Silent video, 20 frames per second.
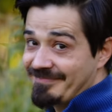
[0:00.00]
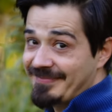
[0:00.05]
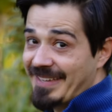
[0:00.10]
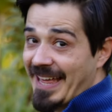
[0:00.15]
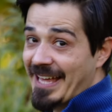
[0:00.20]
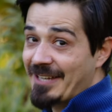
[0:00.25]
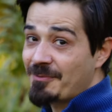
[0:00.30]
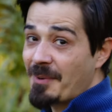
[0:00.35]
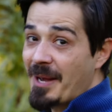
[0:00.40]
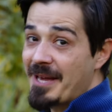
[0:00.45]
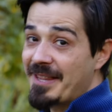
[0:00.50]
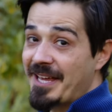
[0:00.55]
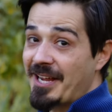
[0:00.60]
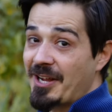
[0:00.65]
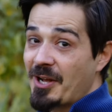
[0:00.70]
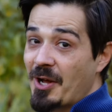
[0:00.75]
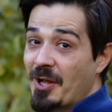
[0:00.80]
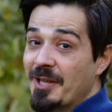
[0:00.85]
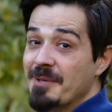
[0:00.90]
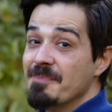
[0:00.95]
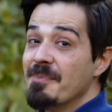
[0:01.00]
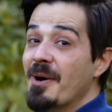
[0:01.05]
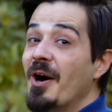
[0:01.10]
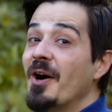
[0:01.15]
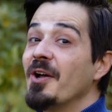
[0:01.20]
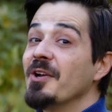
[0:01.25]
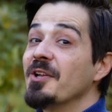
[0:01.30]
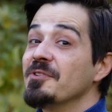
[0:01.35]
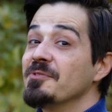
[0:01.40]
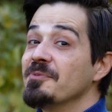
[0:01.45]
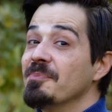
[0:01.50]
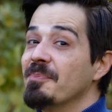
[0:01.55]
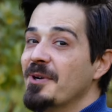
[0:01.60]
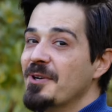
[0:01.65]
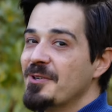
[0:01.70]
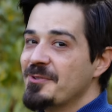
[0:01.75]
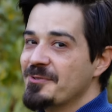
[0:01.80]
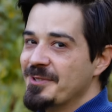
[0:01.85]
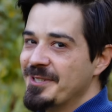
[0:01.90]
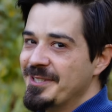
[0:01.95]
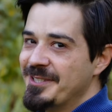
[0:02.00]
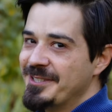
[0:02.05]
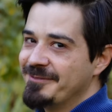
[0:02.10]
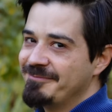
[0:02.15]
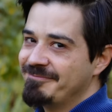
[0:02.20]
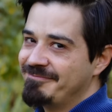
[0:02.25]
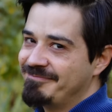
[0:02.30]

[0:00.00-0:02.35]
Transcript: That's why they call him Honest Bertrand.